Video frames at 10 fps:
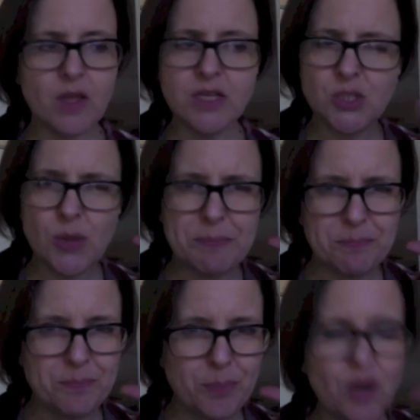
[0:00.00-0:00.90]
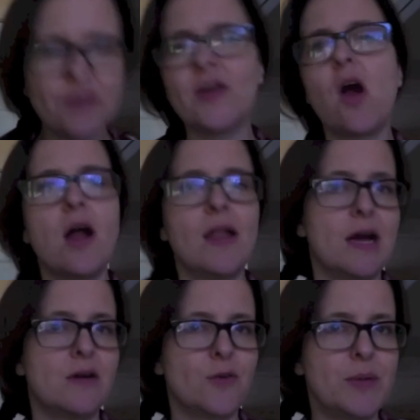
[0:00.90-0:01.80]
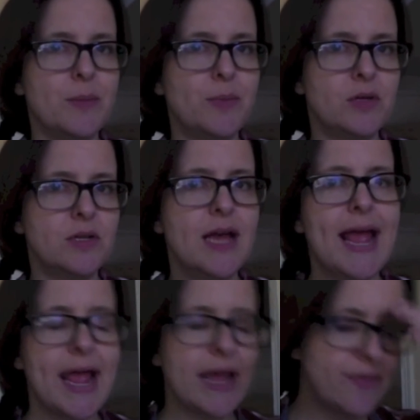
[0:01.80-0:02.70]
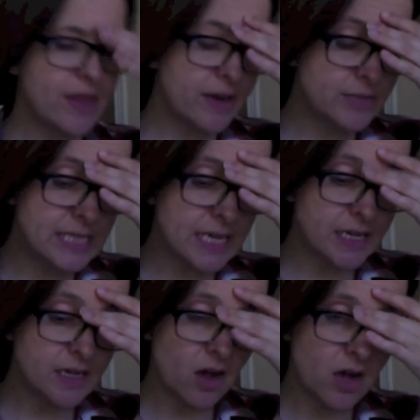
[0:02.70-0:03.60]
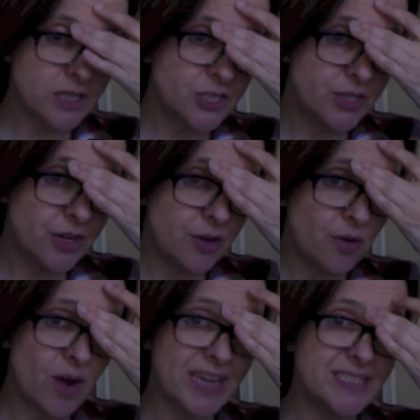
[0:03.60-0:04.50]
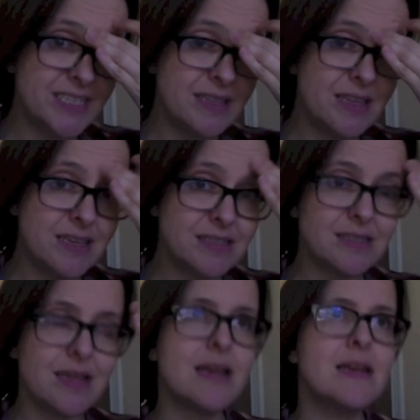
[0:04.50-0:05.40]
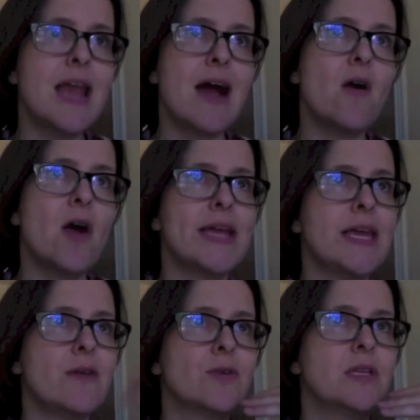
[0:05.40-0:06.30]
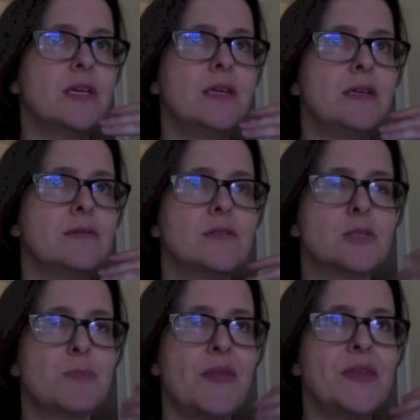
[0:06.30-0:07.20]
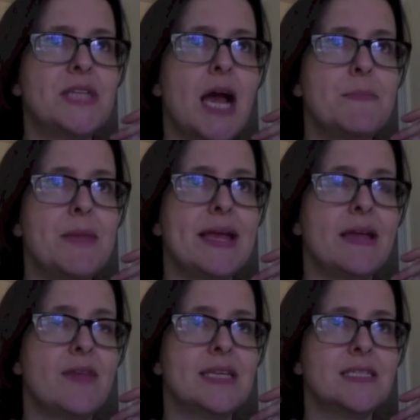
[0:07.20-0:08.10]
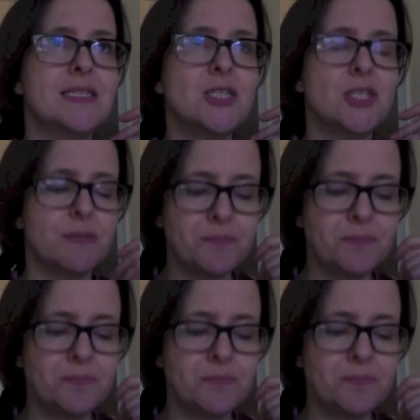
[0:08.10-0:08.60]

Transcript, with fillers: So I put the call out for people, and then I was like, gosh, you know, I did this, and now I can't really spend the time making that decision.